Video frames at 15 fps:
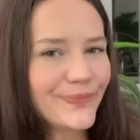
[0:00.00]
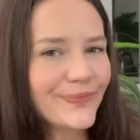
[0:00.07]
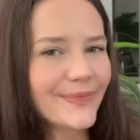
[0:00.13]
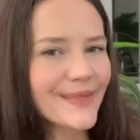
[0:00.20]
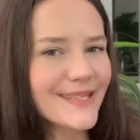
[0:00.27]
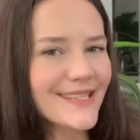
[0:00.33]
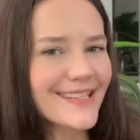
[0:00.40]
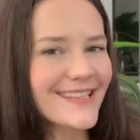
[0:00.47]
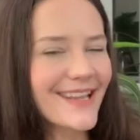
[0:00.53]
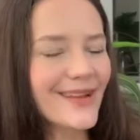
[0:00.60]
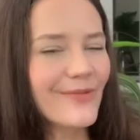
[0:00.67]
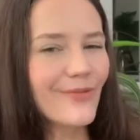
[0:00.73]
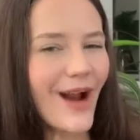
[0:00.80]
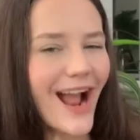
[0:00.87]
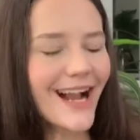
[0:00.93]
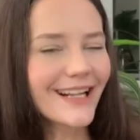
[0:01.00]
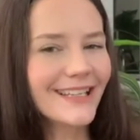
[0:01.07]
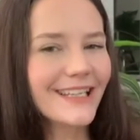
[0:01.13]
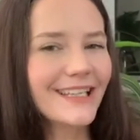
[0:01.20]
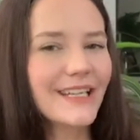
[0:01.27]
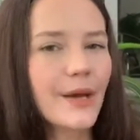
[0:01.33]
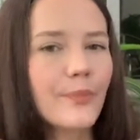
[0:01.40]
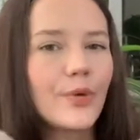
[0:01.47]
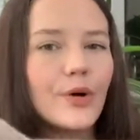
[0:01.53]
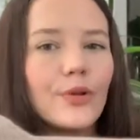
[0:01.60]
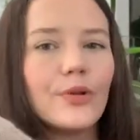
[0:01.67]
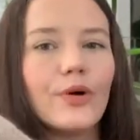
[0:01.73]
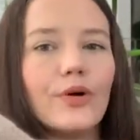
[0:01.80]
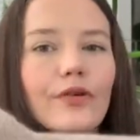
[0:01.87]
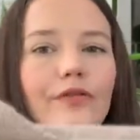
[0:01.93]
This is a raglan
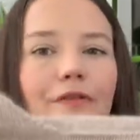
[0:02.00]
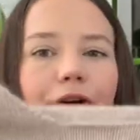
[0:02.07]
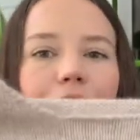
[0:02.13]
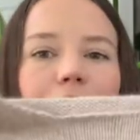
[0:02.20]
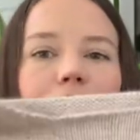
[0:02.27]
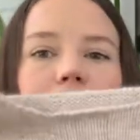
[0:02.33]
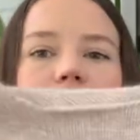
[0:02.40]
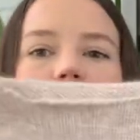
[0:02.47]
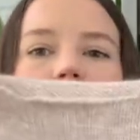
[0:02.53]
pullover,